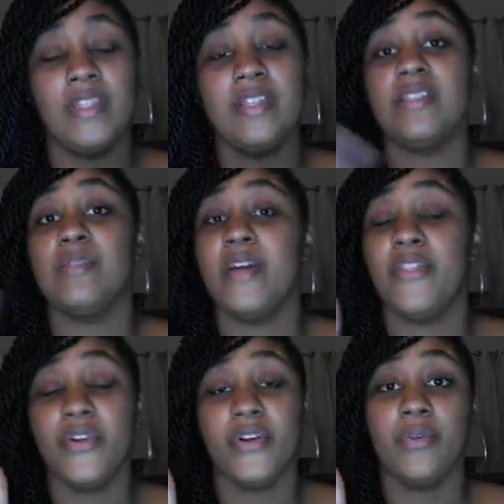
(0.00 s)
This is my
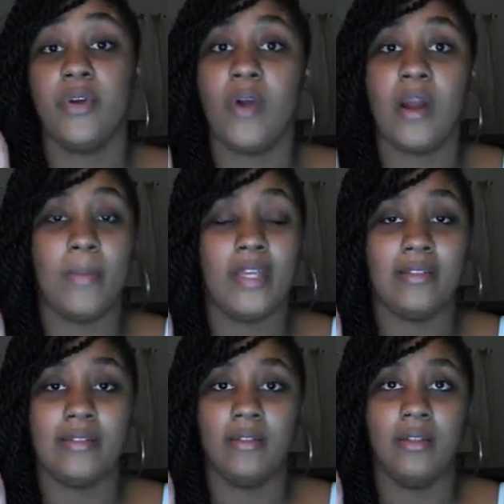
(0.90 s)
3rd
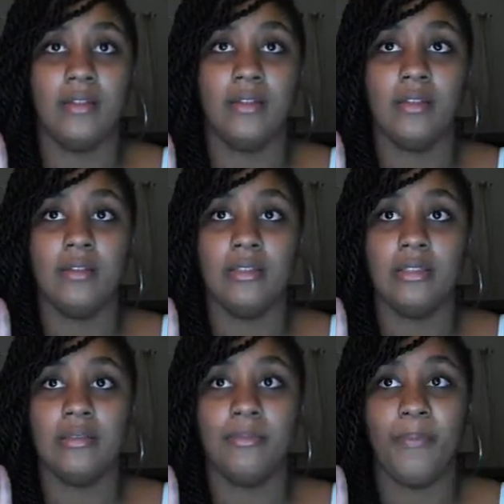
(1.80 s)
requirement,
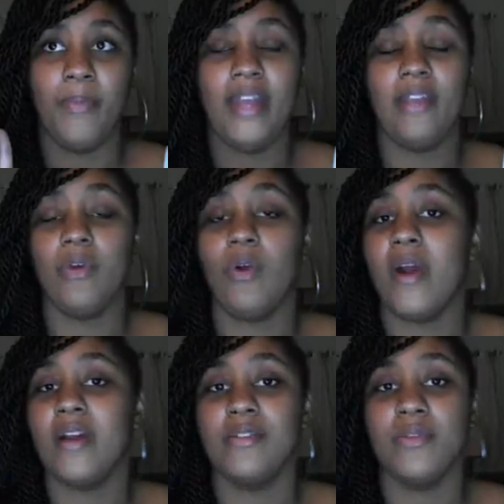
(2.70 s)
and it
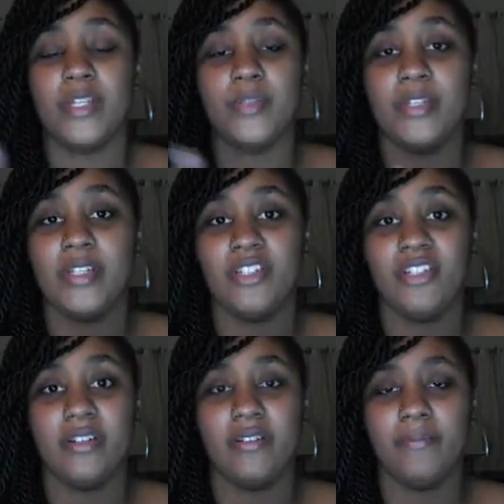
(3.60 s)
requires no explanation.